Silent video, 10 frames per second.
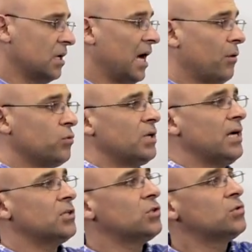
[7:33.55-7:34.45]
How would
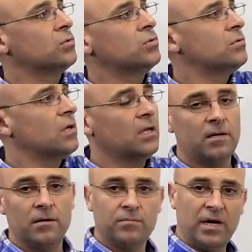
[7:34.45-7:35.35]
I do
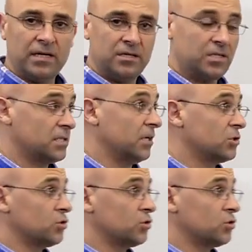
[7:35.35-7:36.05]
binary search,